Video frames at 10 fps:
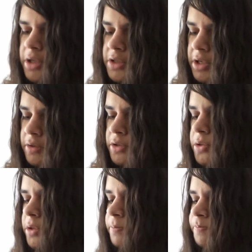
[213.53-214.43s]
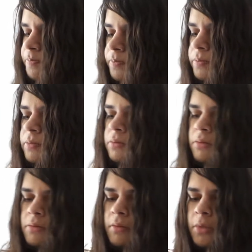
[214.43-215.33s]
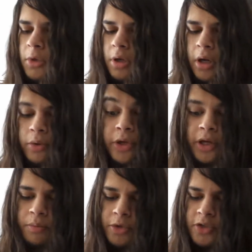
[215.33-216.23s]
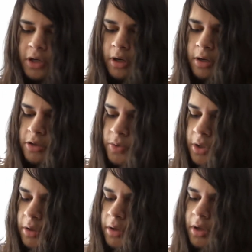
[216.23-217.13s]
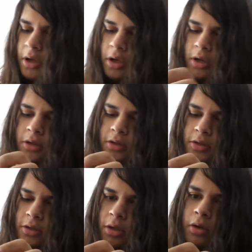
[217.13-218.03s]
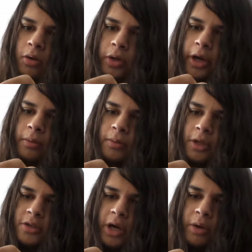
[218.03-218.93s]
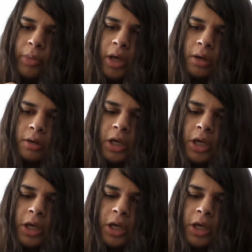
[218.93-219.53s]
good sound to it, and really good music on it as well. So yeah, that's Iron Maiden